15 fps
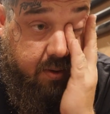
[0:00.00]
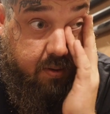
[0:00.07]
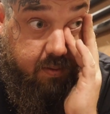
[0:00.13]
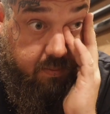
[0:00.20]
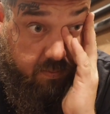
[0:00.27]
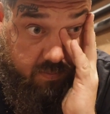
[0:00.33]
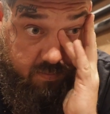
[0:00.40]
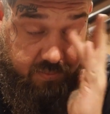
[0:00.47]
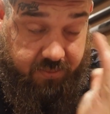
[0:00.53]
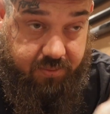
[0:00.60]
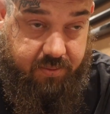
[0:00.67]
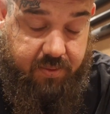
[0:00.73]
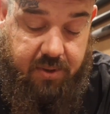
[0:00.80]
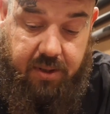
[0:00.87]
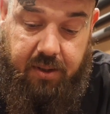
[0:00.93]
You can
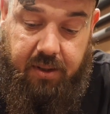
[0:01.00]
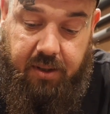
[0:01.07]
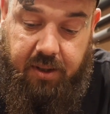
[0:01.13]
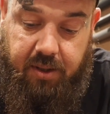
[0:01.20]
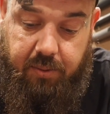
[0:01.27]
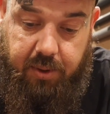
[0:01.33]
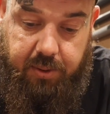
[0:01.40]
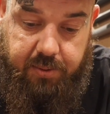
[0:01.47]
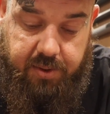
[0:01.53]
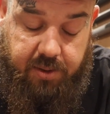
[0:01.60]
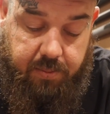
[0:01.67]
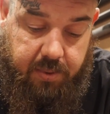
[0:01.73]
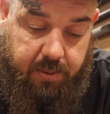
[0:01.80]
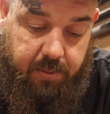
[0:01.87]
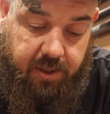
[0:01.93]
get away with so
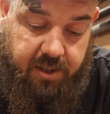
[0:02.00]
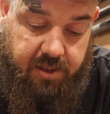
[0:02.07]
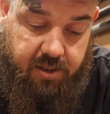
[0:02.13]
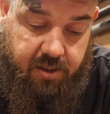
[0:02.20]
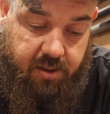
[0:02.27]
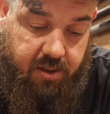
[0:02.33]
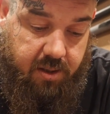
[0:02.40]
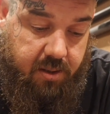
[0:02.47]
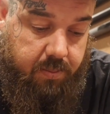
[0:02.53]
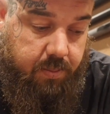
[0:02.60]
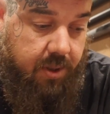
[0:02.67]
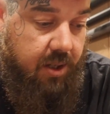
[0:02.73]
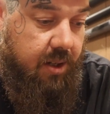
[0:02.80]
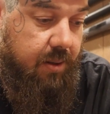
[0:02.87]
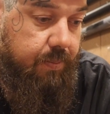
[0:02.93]
many places like that.
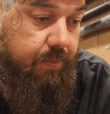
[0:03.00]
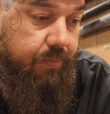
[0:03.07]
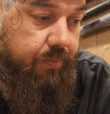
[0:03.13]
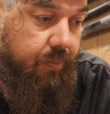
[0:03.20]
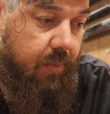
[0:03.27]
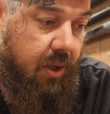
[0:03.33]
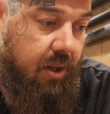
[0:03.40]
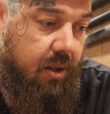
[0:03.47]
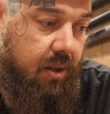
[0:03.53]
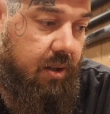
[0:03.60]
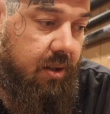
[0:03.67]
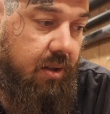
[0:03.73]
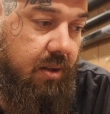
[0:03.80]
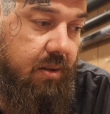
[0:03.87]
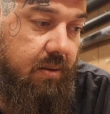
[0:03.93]
But
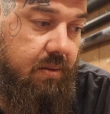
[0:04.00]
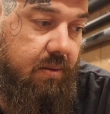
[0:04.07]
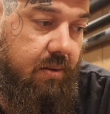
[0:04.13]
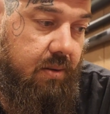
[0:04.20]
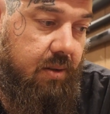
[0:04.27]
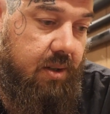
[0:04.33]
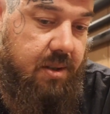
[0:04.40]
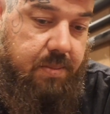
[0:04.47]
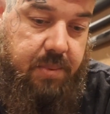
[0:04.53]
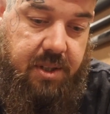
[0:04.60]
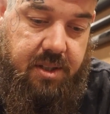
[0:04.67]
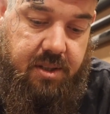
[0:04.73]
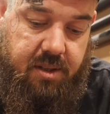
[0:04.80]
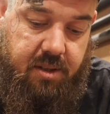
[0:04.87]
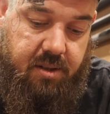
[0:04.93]
it is
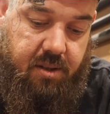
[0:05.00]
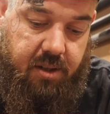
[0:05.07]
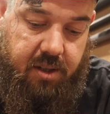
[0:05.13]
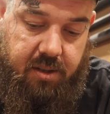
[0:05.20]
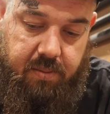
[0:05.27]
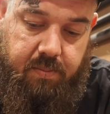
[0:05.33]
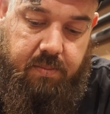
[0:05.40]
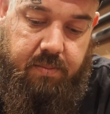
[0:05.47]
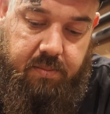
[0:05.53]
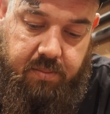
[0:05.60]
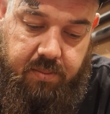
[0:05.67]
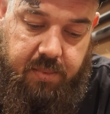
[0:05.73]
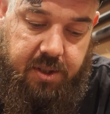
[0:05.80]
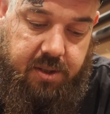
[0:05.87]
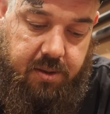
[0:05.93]
best to tie them
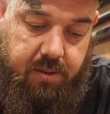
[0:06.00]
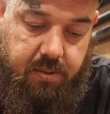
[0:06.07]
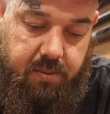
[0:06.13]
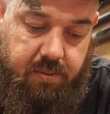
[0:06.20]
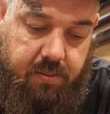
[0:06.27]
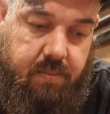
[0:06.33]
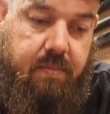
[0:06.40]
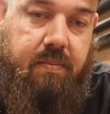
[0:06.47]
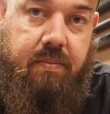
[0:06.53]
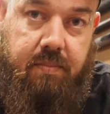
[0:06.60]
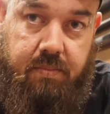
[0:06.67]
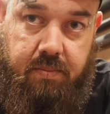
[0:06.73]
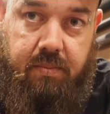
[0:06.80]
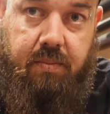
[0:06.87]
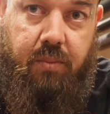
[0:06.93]
to suit
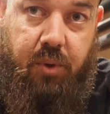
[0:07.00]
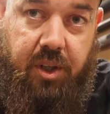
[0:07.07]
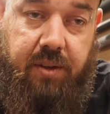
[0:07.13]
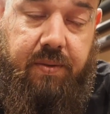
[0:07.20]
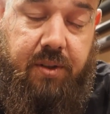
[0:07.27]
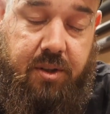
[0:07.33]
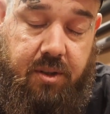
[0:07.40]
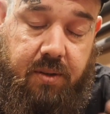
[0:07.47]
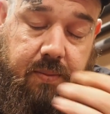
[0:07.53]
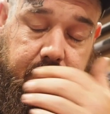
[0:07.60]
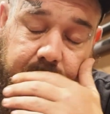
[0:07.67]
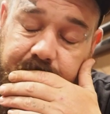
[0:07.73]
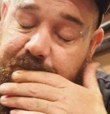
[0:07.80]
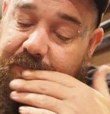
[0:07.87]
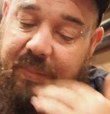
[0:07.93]
where you're fishing.
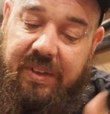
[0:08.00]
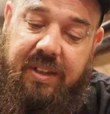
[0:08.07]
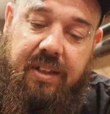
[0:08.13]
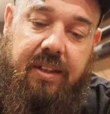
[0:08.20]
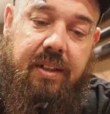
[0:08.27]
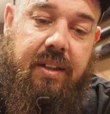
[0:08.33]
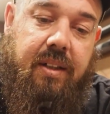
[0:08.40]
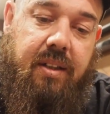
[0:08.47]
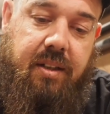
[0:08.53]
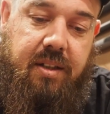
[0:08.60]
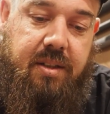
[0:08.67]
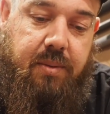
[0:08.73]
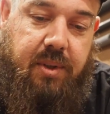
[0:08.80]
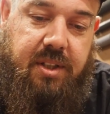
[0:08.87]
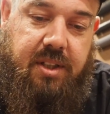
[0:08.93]

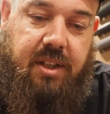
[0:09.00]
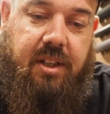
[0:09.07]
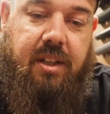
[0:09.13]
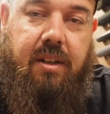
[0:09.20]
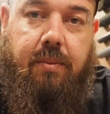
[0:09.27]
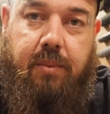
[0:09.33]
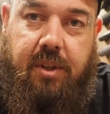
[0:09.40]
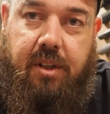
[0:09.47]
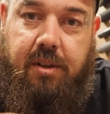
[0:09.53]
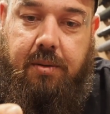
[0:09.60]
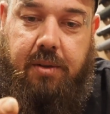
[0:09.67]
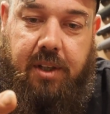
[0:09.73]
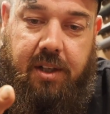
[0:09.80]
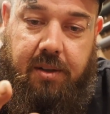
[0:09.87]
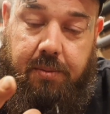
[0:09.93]
So once again, we're going to do
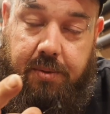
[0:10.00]
that little